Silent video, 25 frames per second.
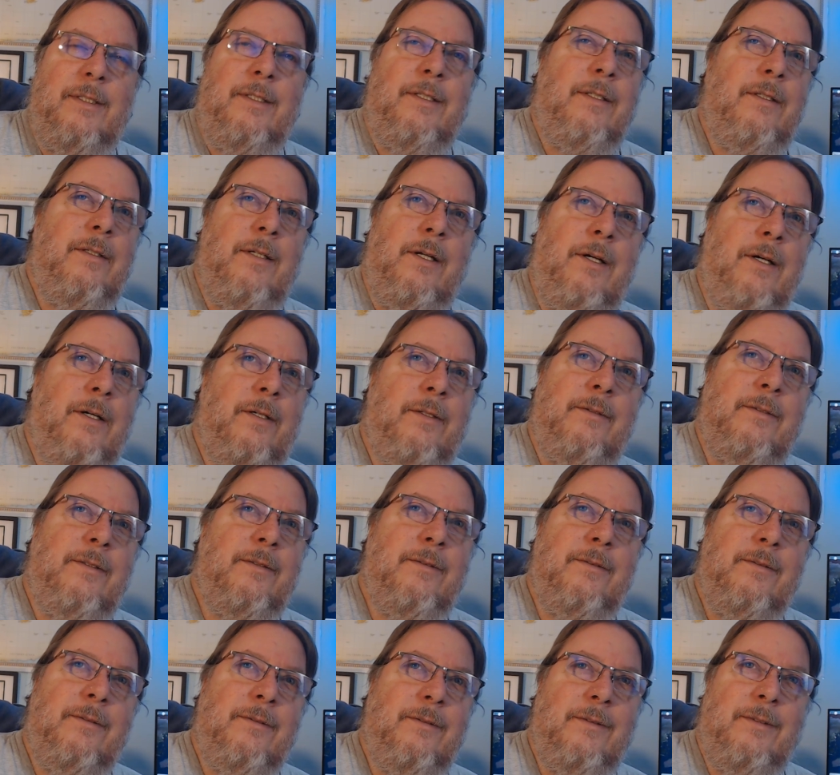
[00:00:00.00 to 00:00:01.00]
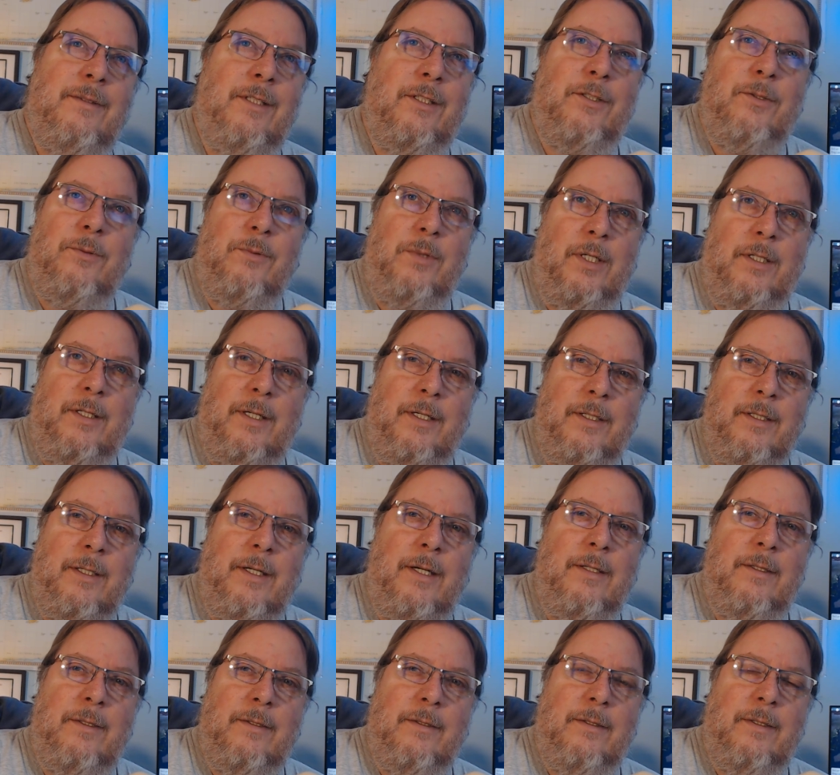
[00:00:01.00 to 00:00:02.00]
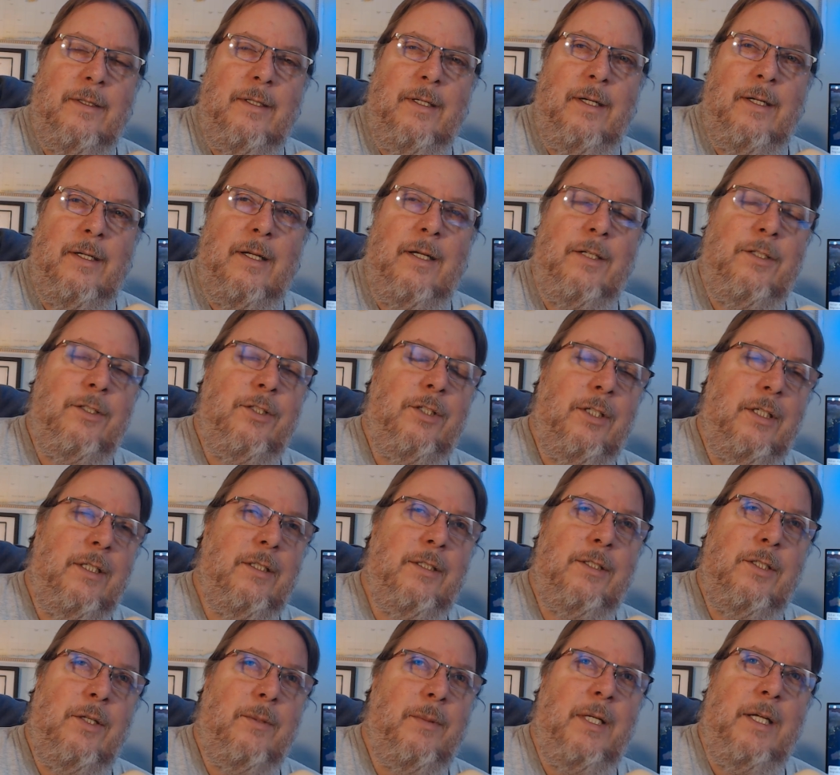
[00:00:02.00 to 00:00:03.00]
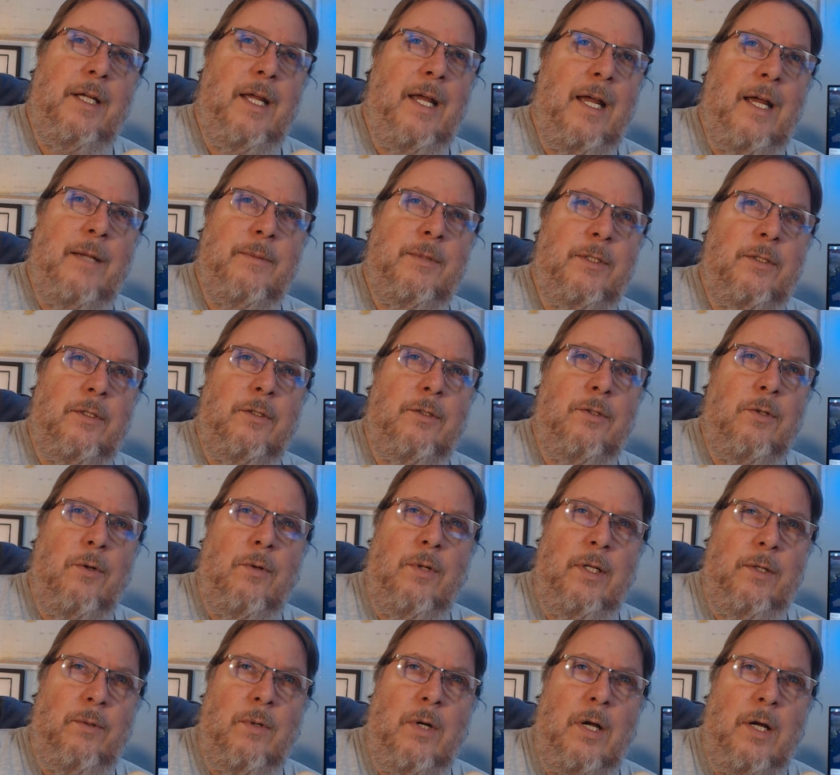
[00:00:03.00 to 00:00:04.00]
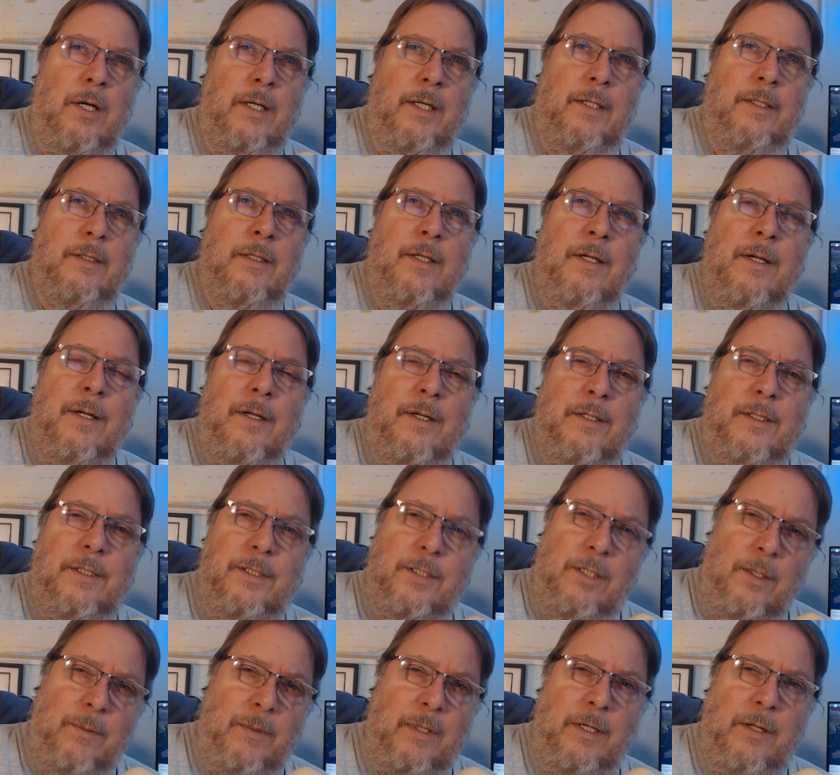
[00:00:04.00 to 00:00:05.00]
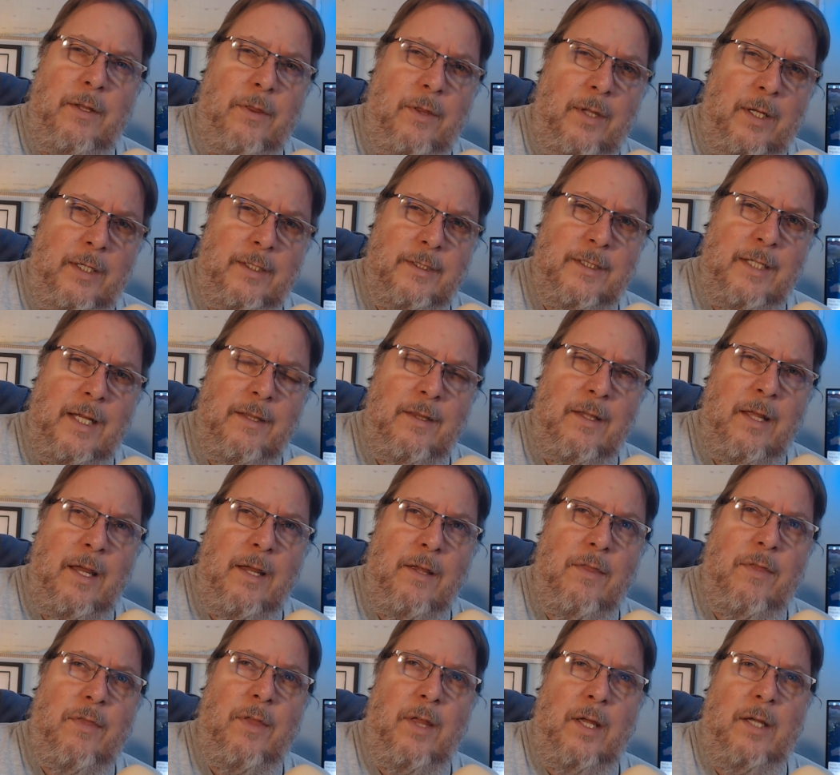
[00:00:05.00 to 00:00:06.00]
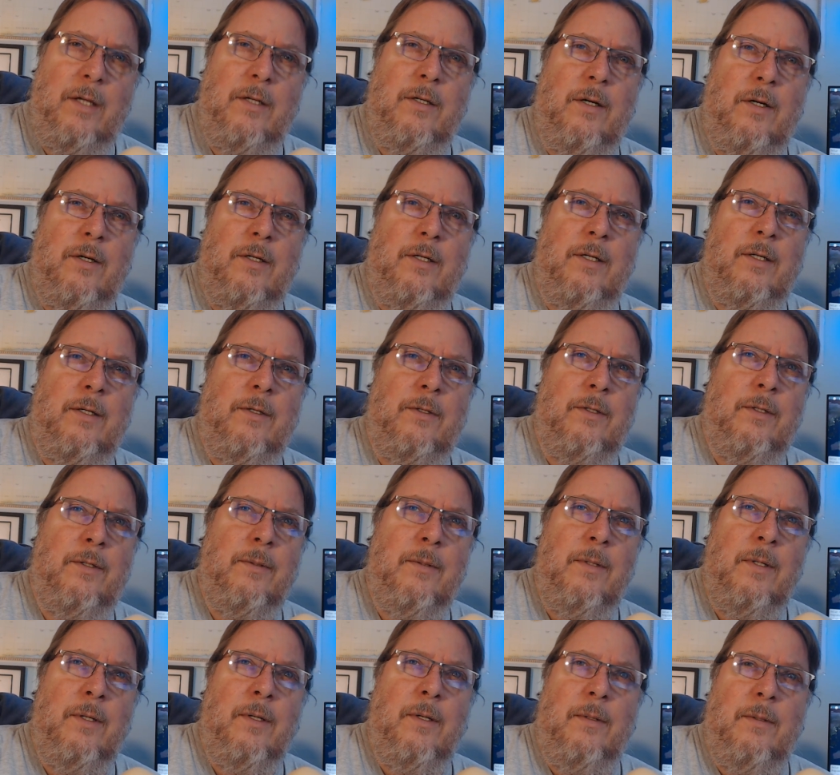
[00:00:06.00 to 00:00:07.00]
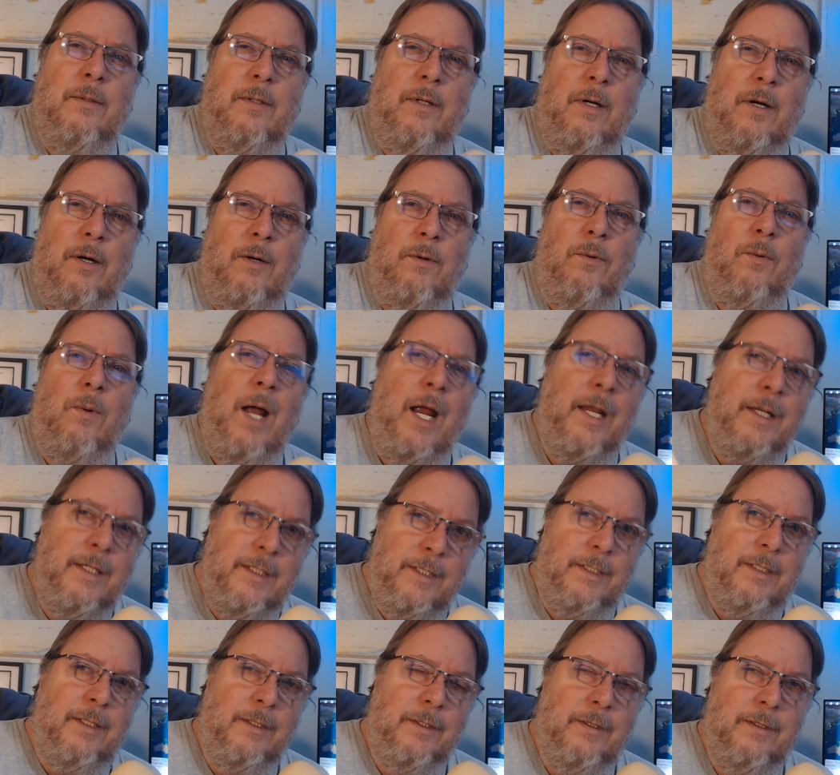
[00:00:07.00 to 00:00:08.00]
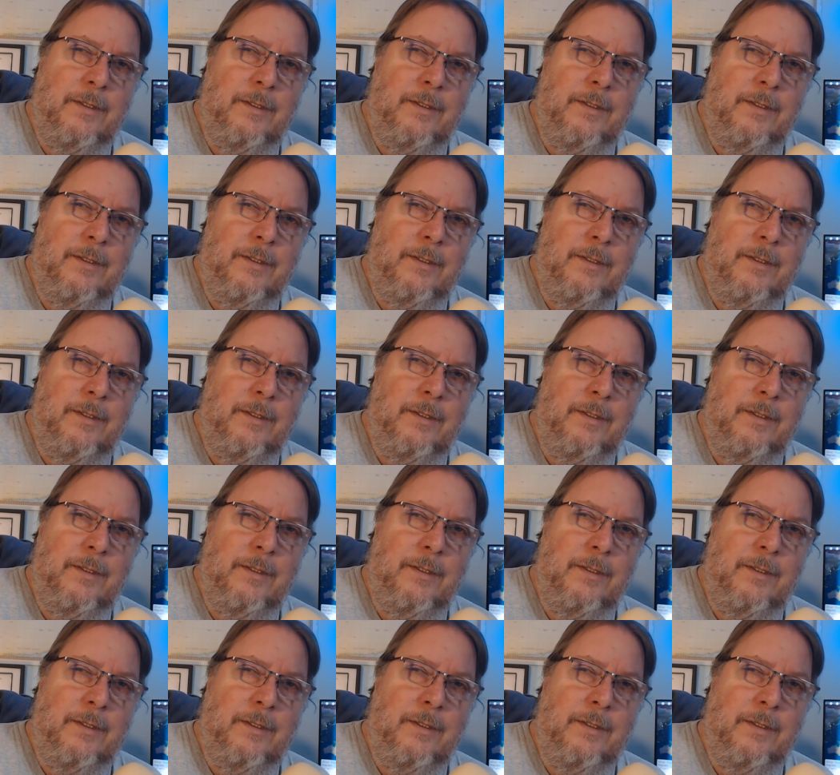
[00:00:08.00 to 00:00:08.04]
No, it doesn't work like that. And actually, so many hams are totally wrong, and so many things that they think are are right